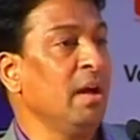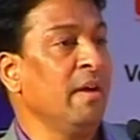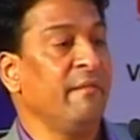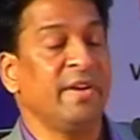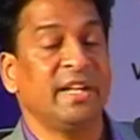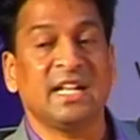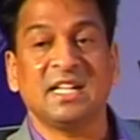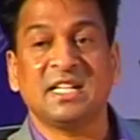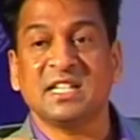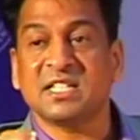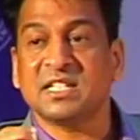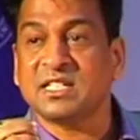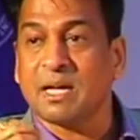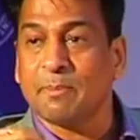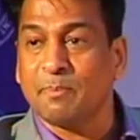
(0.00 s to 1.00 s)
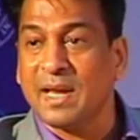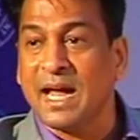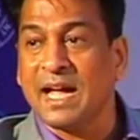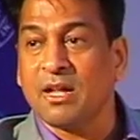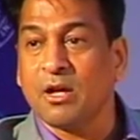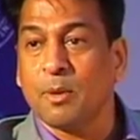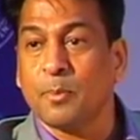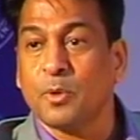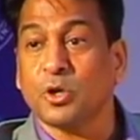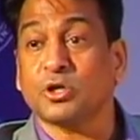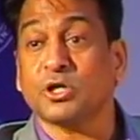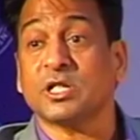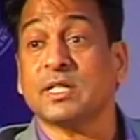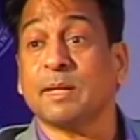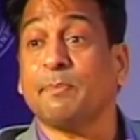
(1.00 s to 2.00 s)
whether it is a supply of goods
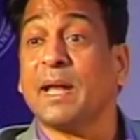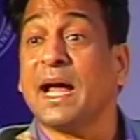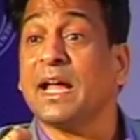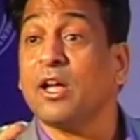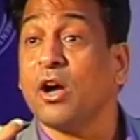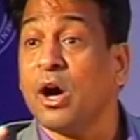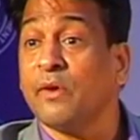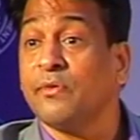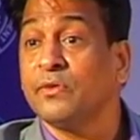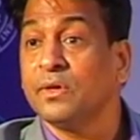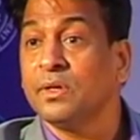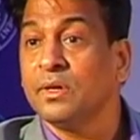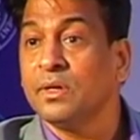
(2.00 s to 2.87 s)
or supply of